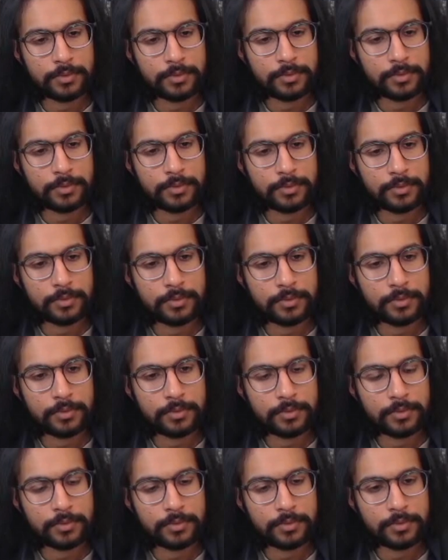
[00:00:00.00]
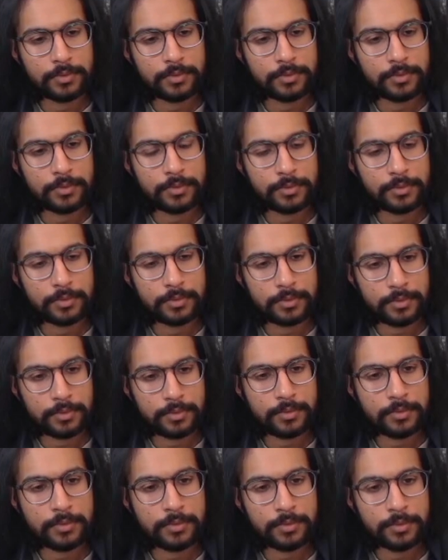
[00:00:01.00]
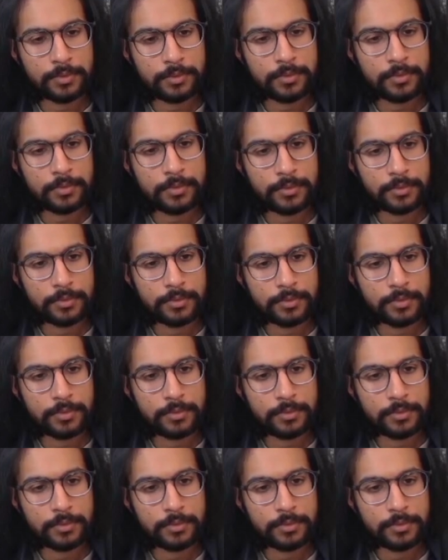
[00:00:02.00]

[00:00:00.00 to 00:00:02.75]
[no speech]